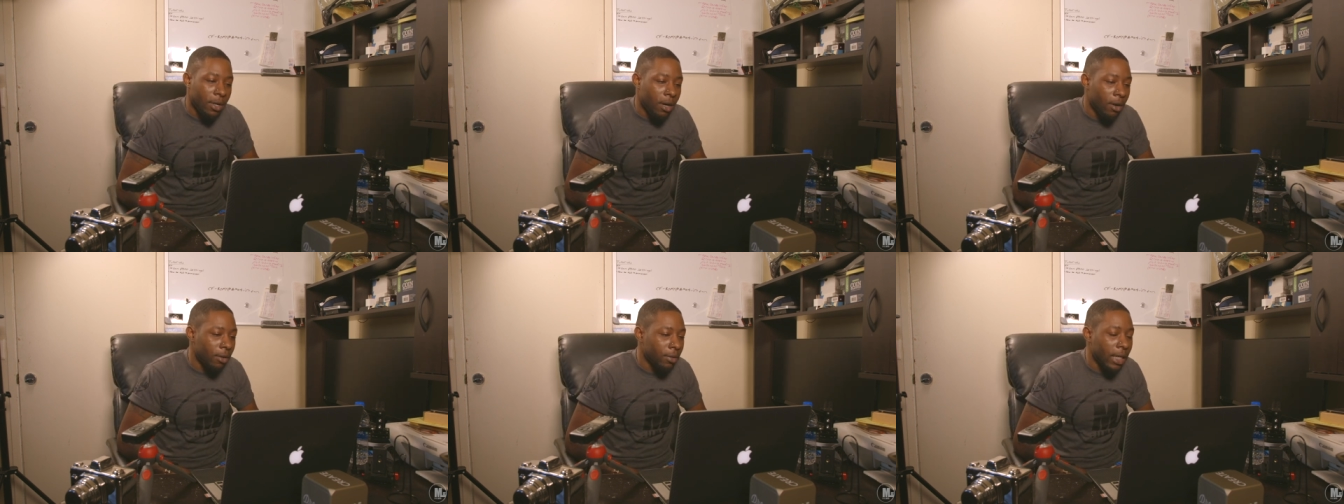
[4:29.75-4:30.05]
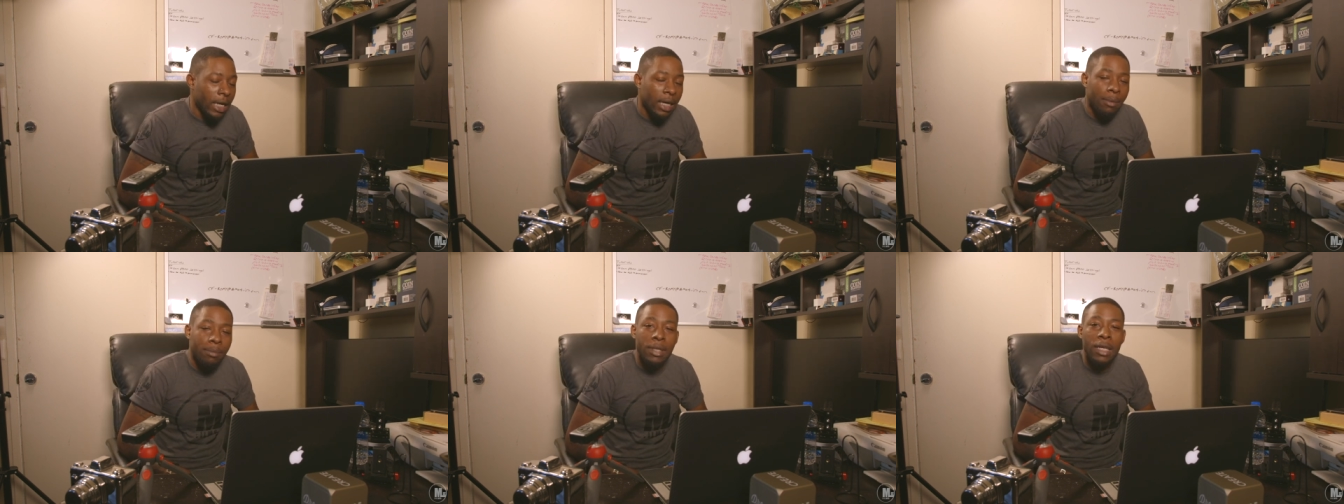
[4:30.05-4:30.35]
know
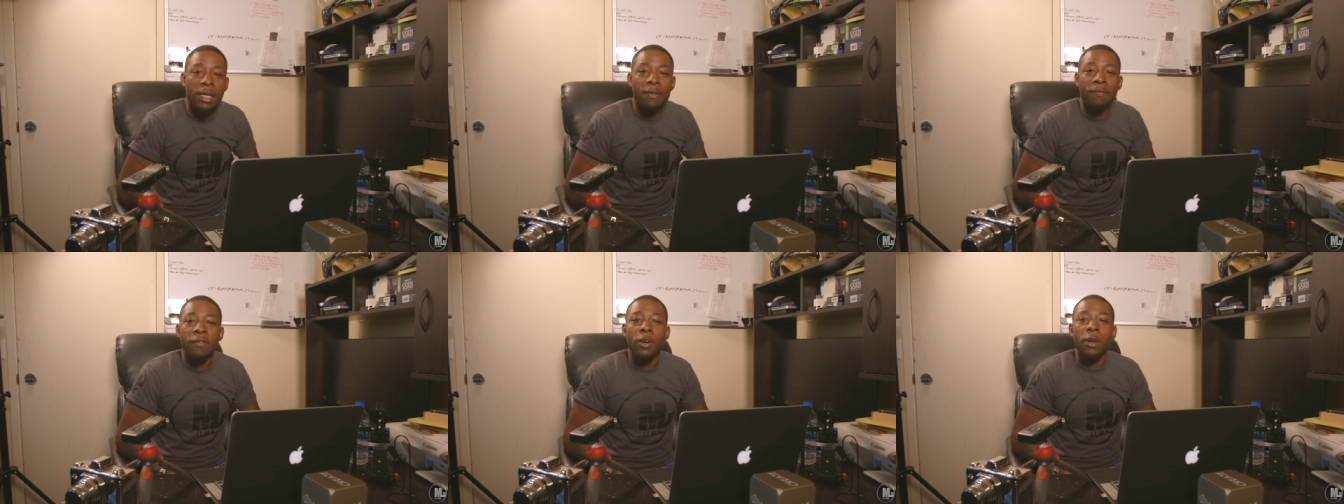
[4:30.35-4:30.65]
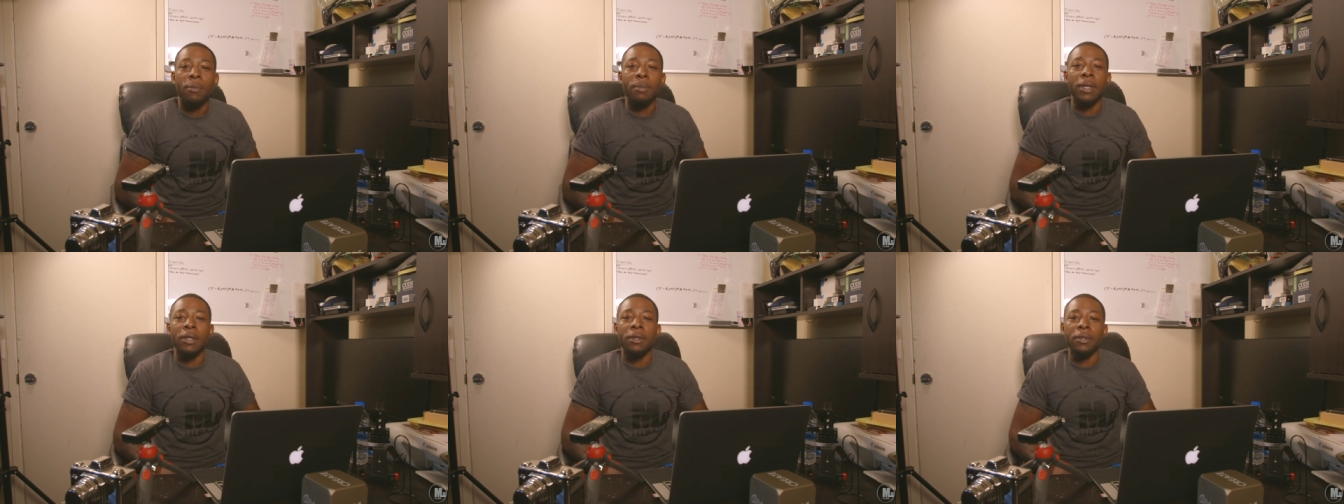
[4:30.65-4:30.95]
that I'm done
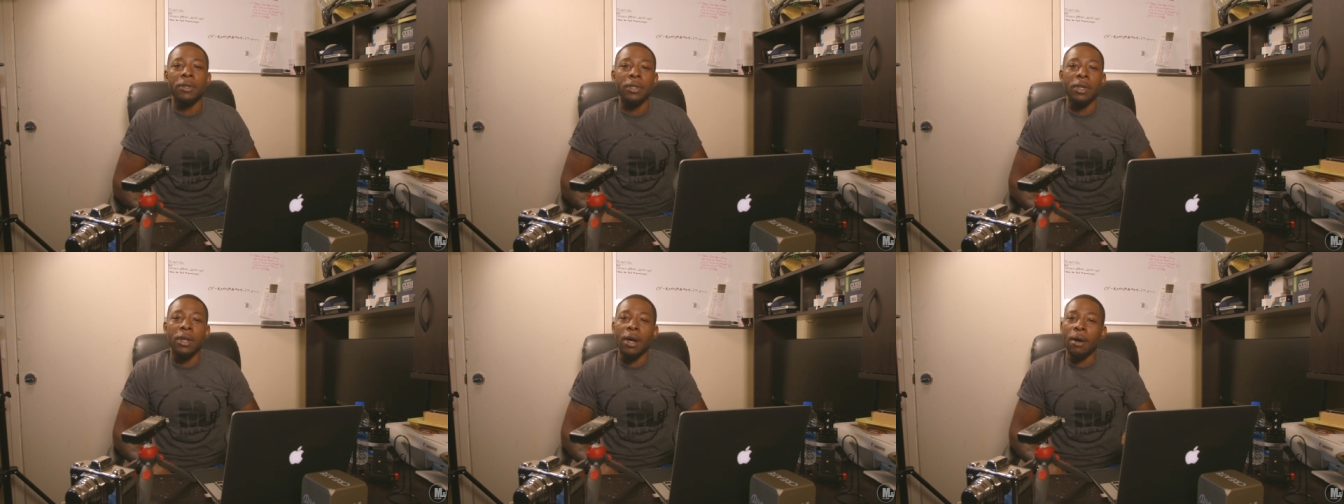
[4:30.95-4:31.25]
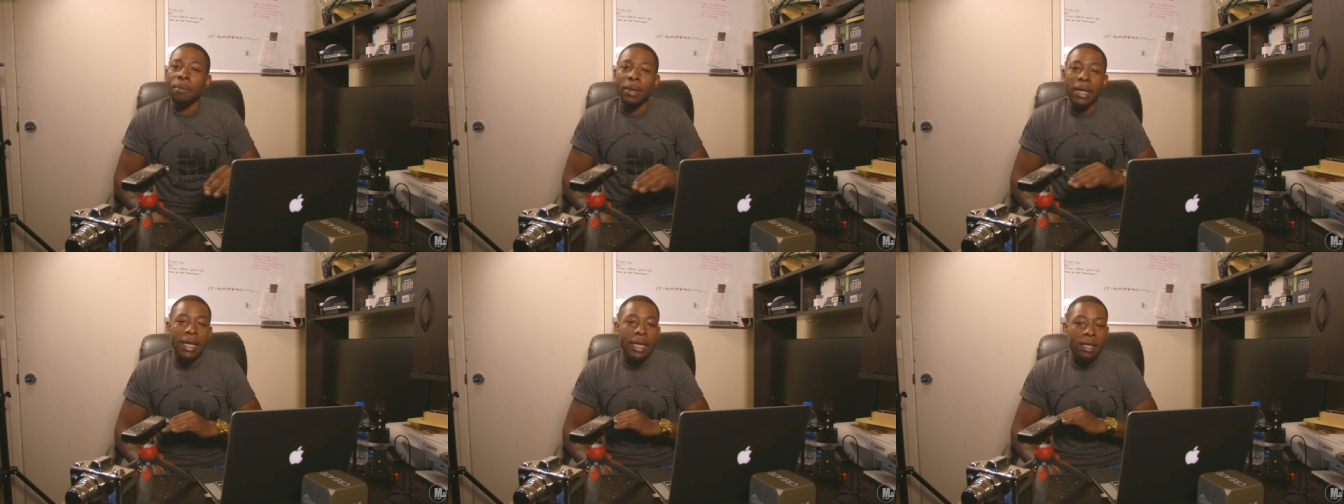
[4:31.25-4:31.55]
filming. You know,
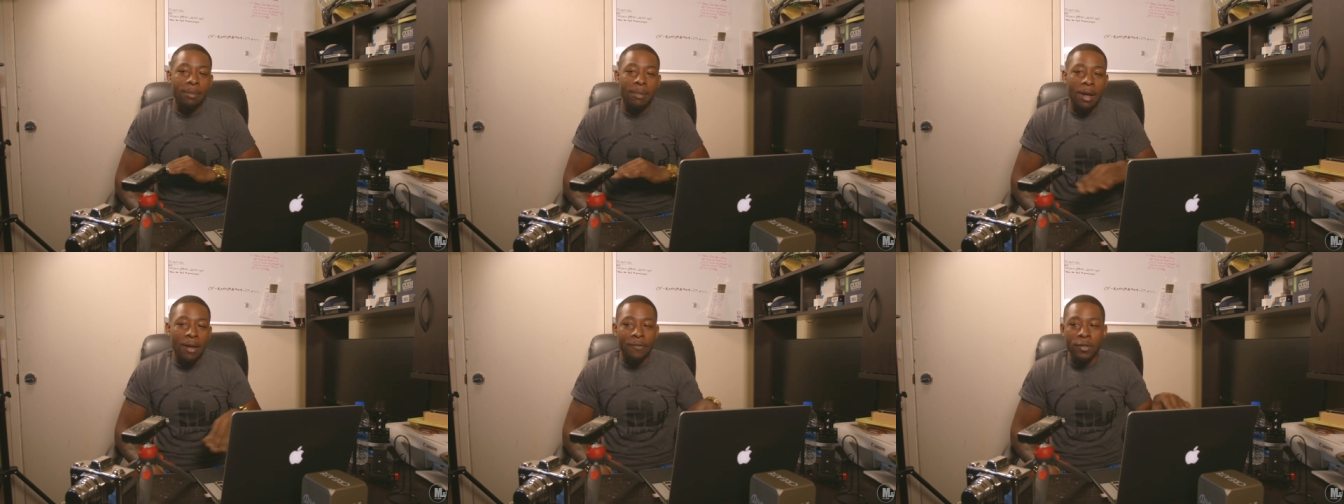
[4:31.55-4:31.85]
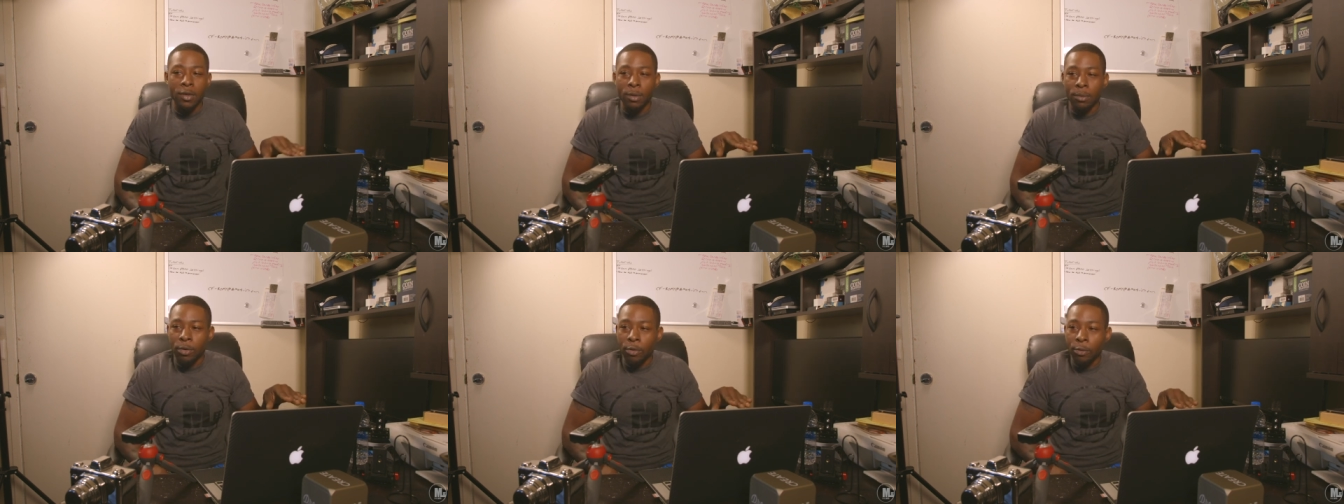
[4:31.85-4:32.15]
I'm ending my
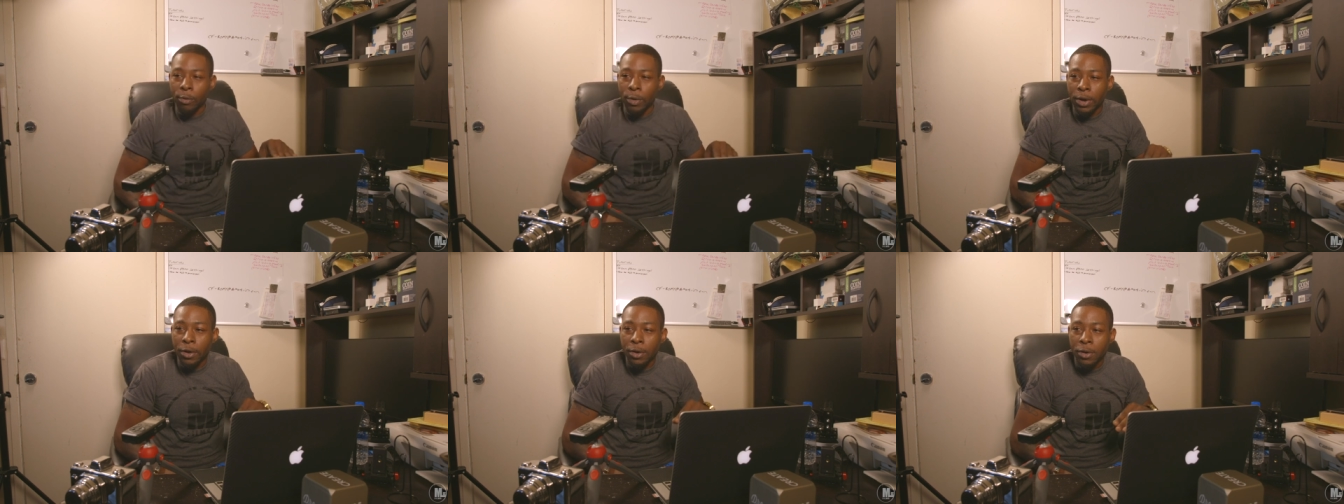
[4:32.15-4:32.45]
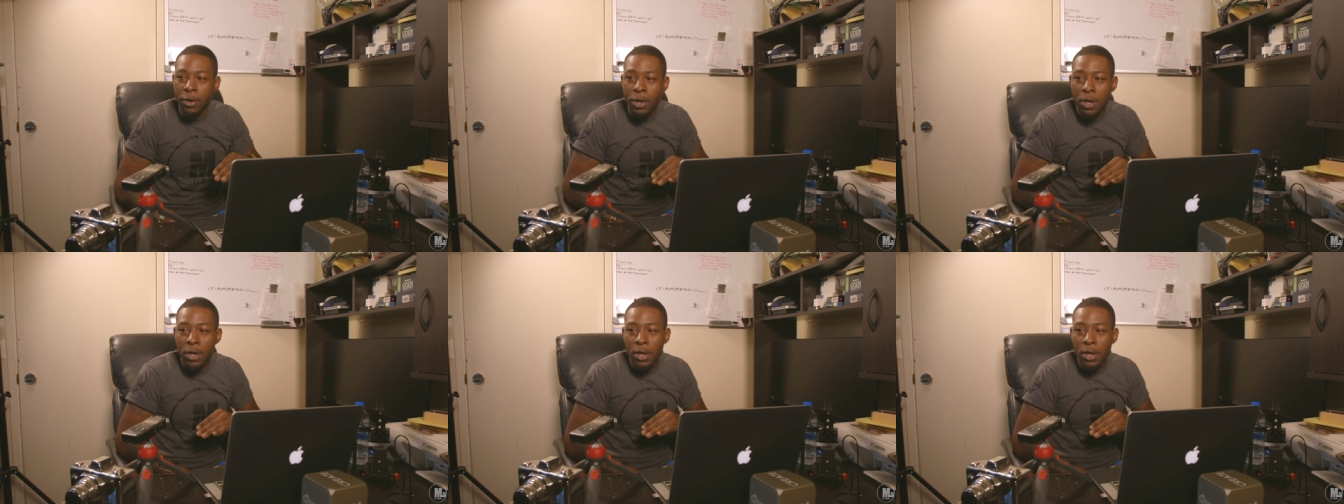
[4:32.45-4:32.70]
film career